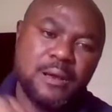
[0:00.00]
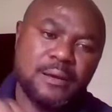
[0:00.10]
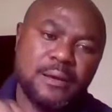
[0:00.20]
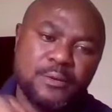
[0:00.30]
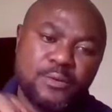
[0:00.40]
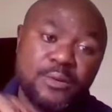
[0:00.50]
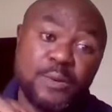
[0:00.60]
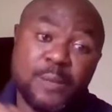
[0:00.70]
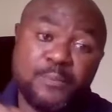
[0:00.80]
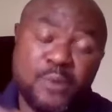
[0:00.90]

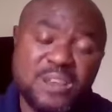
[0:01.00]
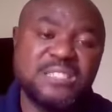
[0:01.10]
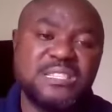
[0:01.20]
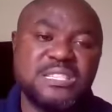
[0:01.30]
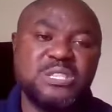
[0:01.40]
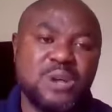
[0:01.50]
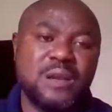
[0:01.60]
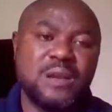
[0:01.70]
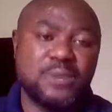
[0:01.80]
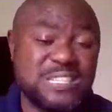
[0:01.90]
the policy?
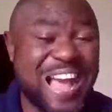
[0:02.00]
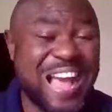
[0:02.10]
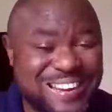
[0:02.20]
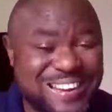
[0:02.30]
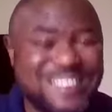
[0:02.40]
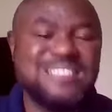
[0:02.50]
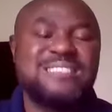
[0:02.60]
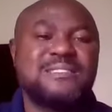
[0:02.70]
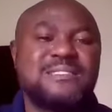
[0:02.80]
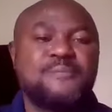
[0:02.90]
Does it agree
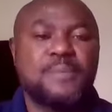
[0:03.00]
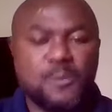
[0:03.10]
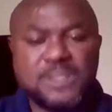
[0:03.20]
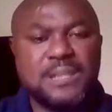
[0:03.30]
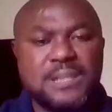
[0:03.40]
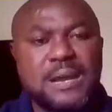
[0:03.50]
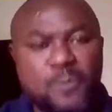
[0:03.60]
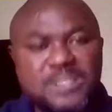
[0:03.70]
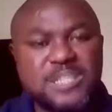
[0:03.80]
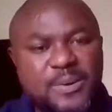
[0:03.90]
with what the
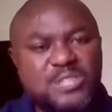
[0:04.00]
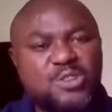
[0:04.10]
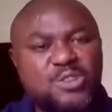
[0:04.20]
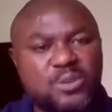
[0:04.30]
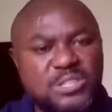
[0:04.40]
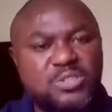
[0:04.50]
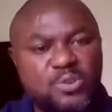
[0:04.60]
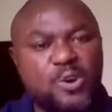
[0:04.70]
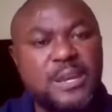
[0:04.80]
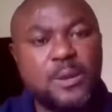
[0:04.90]
policy of the donor really
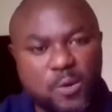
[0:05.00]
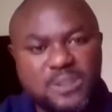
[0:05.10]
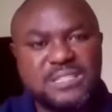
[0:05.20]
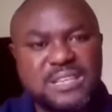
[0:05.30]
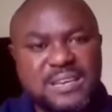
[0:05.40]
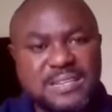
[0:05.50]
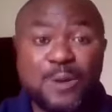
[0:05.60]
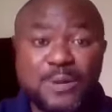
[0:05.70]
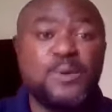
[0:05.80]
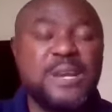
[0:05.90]
wants? Is that the way they
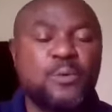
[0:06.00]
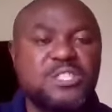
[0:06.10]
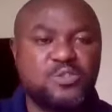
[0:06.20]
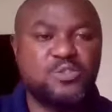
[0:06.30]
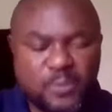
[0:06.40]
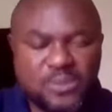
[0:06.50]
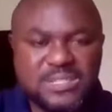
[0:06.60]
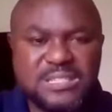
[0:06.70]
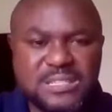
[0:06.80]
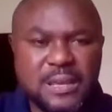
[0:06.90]
want you to report it?
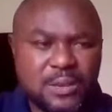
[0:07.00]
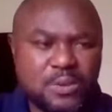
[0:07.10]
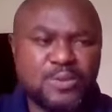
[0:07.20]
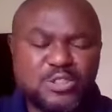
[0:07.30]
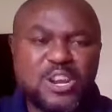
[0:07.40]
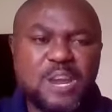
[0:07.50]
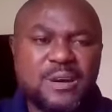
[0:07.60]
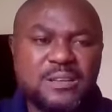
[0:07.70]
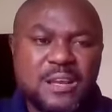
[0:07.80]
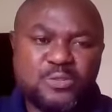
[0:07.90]
Because we're talking about
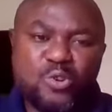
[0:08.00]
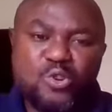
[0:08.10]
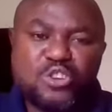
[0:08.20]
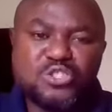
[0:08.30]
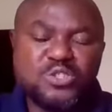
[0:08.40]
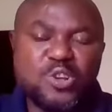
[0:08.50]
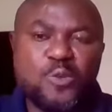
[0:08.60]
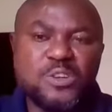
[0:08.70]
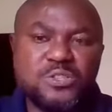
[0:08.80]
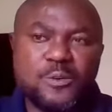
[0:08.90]
donors does not want
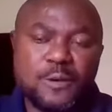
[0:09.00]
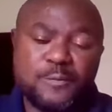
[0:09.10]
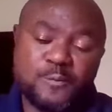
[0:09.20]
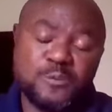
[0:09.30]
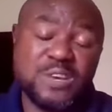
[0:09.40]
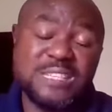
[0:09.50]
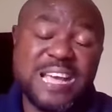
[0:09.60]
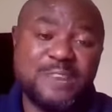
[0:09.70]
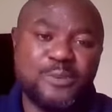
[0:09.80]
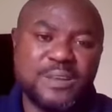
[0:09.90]
you.
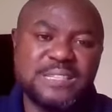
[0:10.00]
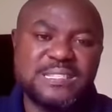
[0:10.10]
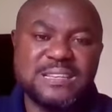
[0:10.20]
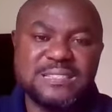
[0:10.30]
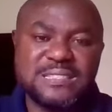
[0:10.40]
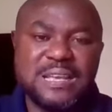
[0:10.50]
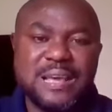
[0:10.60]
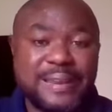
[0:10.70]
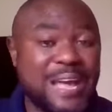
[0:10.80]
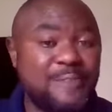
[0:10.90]
USAID, for instance,
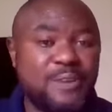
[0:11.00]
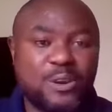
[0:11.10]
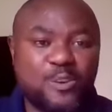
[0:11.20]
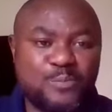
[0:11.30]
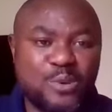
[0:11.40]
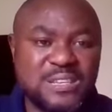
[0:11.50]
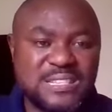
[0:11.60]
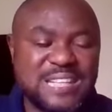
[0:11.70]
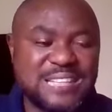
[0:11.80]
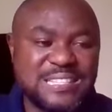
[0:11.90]
they have a lot of
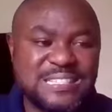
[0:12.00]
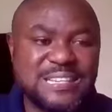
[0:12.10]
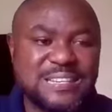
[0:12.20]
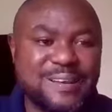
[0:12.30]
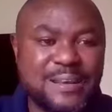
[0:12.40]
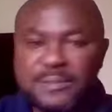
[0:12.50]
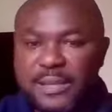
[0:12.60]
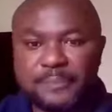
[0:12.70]
policies that center around